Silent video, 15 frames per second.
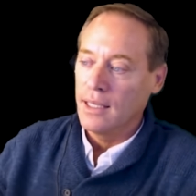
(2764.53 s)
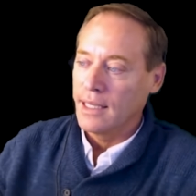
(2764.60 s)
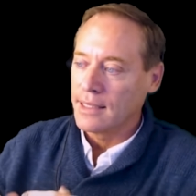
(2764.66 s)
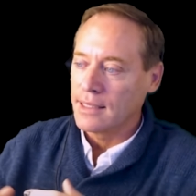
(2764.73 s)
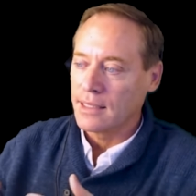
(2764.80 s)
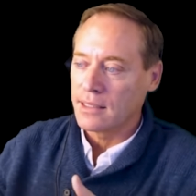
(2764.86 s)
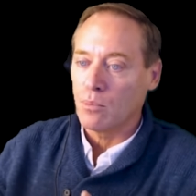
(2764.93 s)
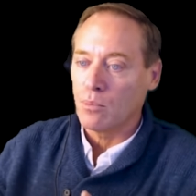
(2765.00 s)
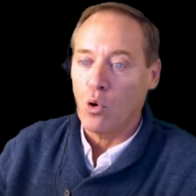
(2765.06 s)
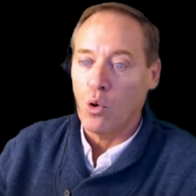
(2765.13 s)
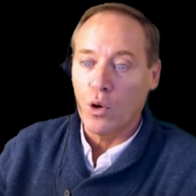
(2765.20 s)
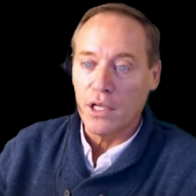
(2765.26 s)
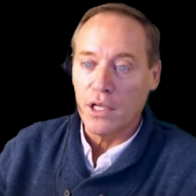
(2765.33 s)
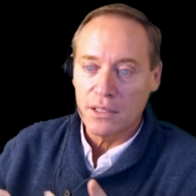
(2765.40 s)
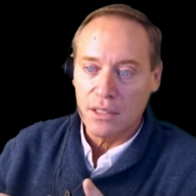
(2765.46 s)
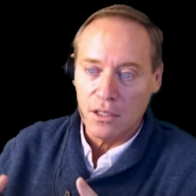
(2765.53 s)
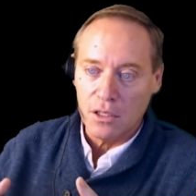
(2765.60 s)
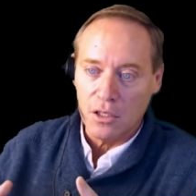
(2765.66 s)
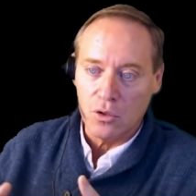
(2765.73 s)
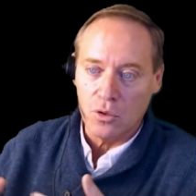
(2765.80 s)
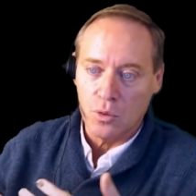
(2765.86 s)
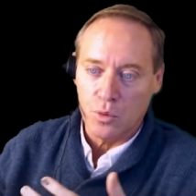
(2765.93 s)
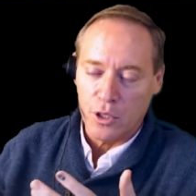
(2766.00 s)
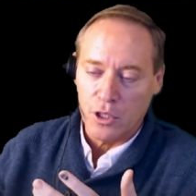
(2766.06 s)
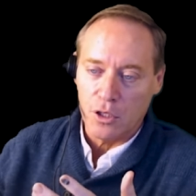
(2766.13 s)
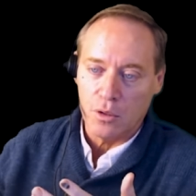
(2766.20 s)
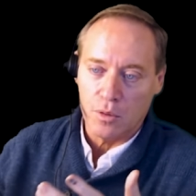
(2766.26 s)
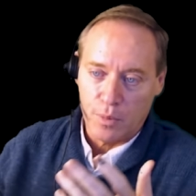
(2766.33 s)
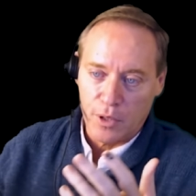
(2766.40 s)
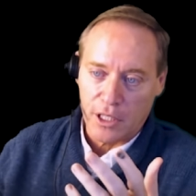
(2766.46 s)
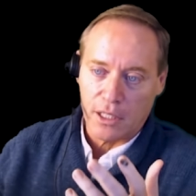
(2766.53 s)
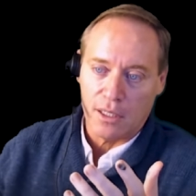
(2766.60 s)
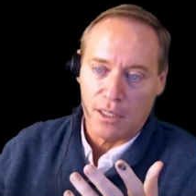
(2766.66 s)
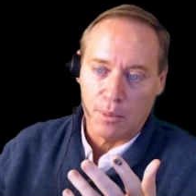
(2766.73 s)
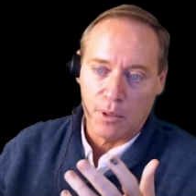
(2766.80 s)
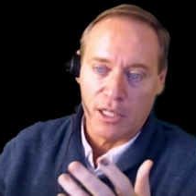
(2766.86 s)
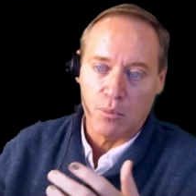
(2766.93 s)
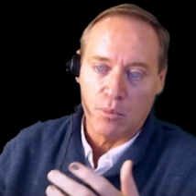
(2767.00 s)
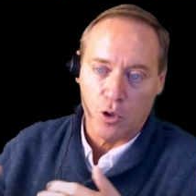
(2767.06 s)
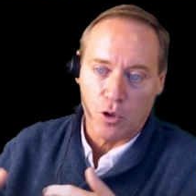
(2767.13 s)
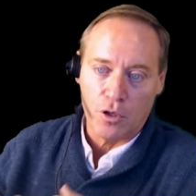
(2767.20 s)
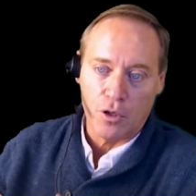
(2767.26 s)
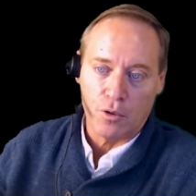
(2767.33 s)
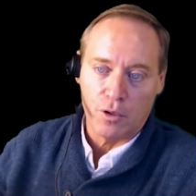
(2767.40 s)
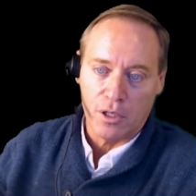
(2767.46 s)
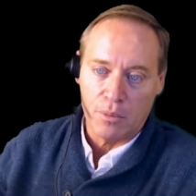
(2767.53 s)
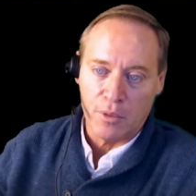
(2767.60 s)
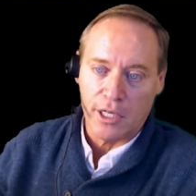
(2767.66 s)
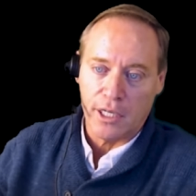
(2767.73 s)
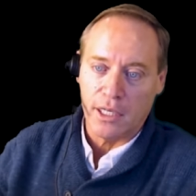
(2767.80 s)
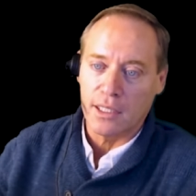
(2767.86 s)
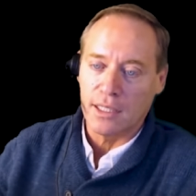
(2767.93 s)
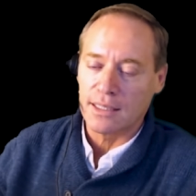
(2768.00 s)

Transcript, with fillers: It doesn't poison you when you pick it up like mercury might.